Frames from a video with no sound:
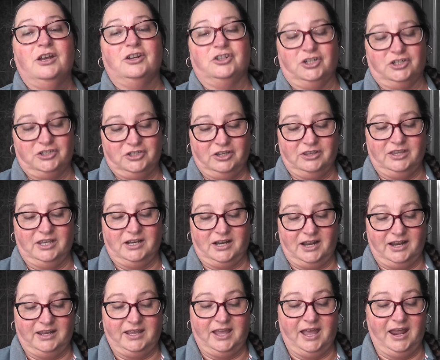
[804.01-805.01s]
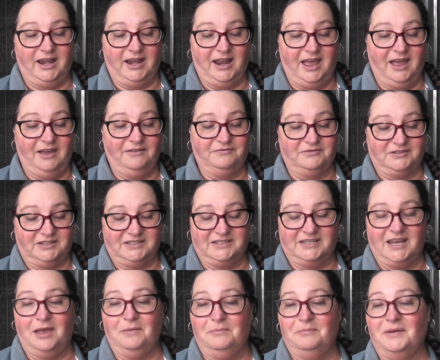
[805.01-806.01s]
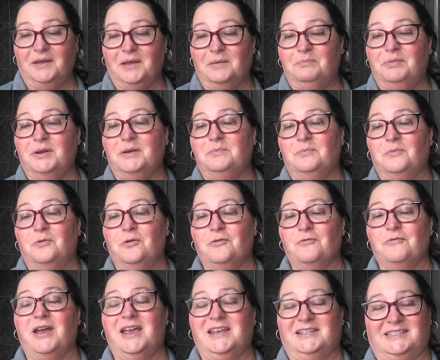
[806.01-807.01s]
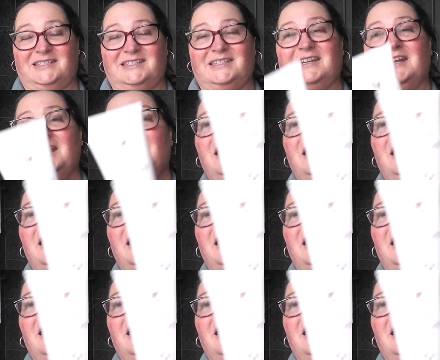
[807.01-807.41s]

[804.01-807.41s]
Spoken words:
just so that I can have December a bit more rest.